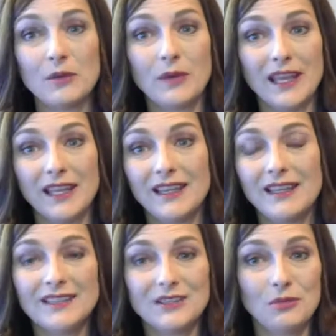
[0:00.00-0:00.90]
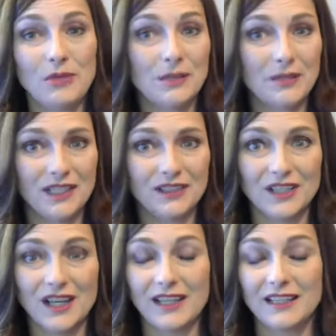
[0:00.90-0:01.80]
way to make money
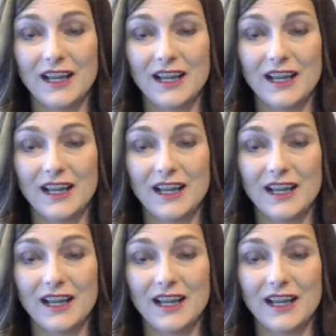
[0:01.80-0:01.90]
online.